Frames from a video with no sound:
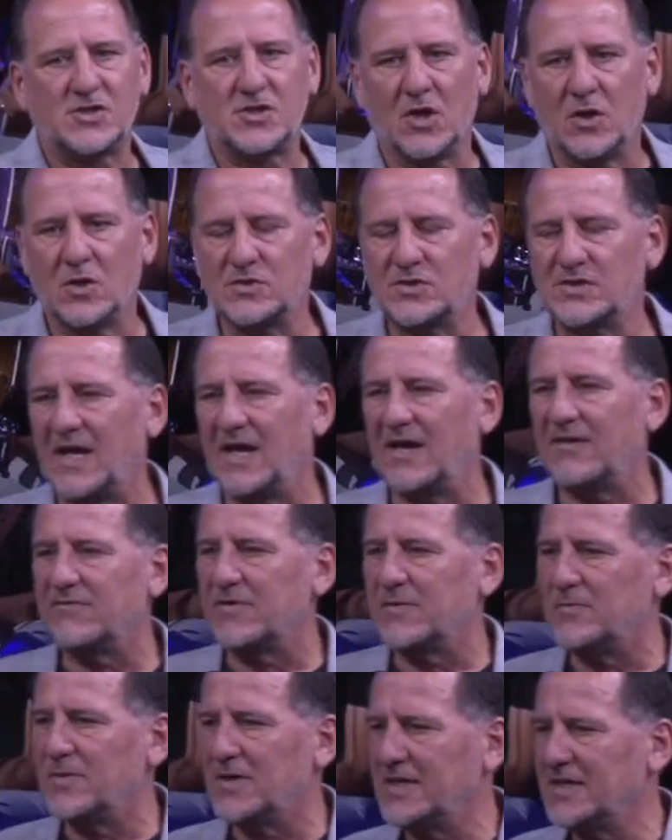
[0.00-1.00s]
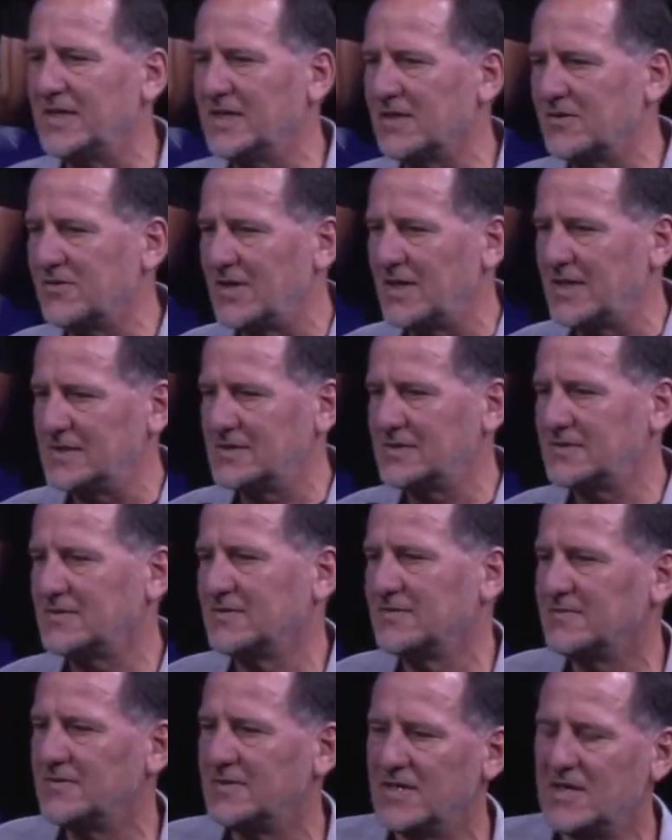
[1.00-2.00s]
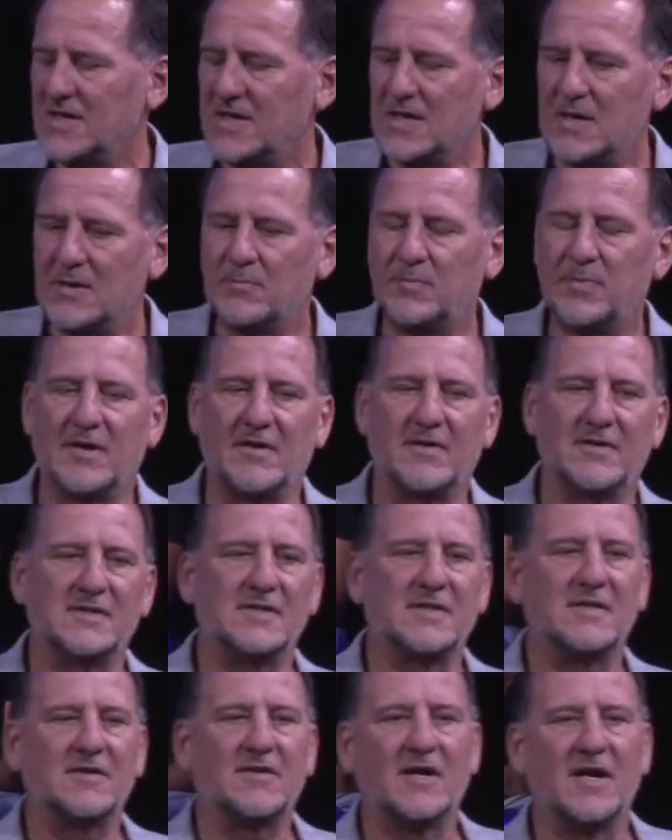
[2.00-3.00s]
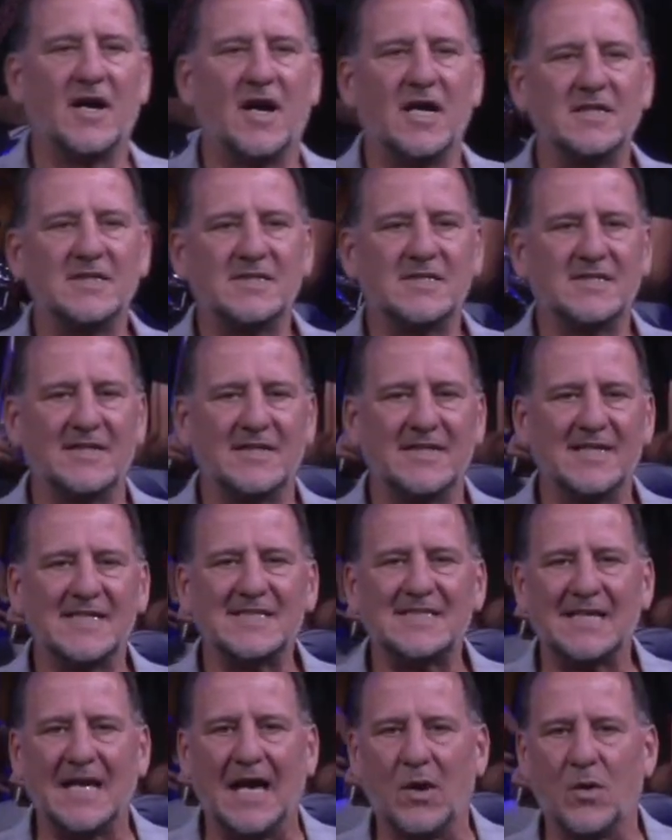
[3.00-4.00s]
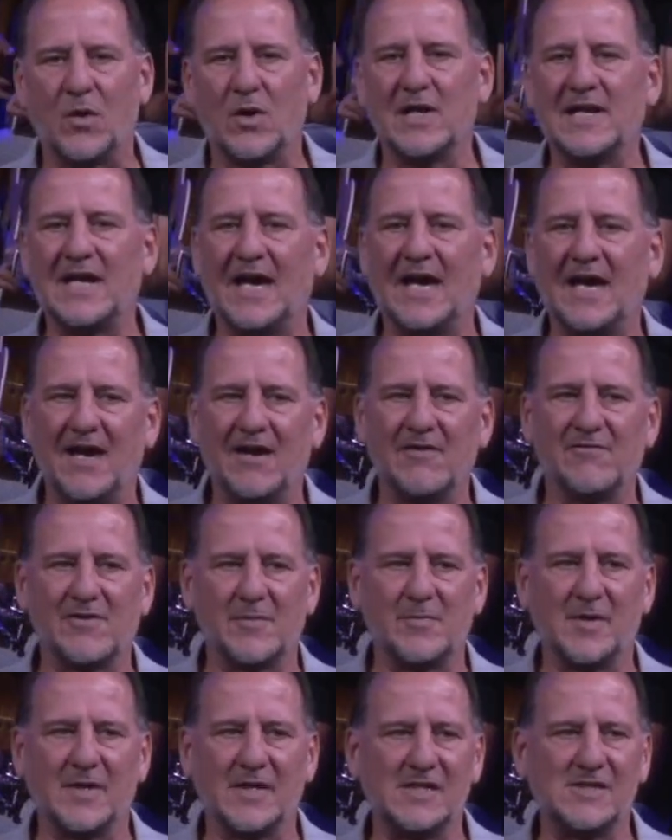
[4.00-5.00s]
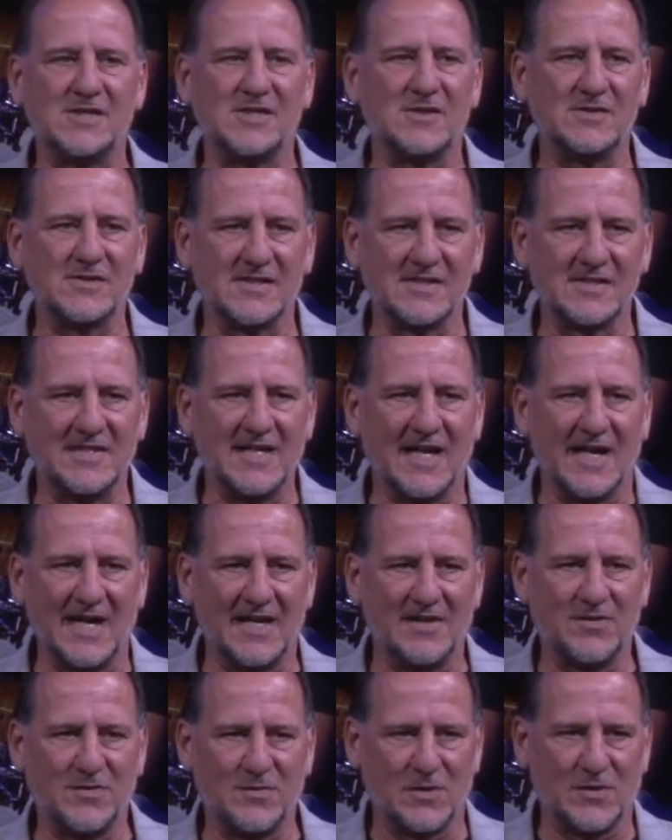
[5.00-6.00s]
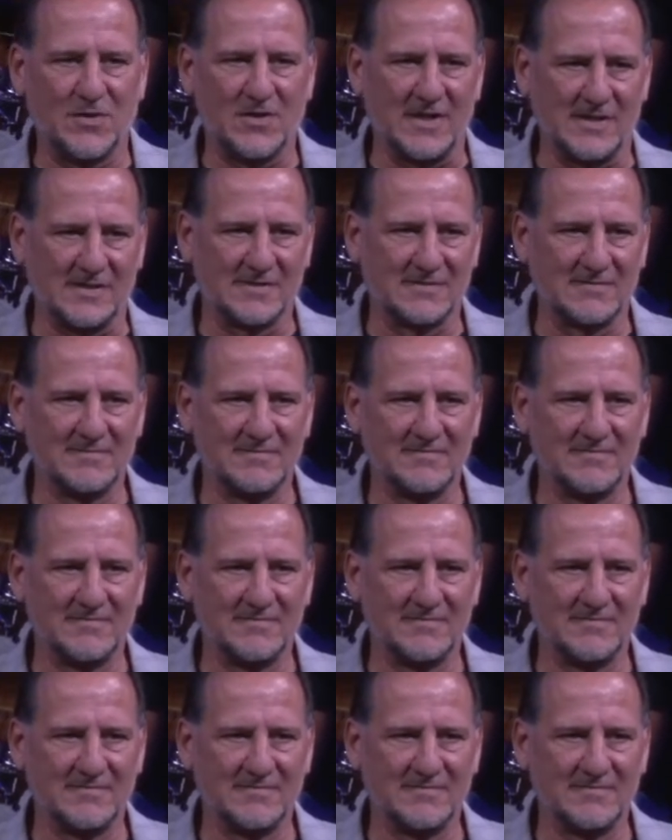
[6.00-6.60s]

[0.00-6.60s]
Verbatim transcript: chose everybody in Christ. But until this hour, not everybody chooses God through Christ.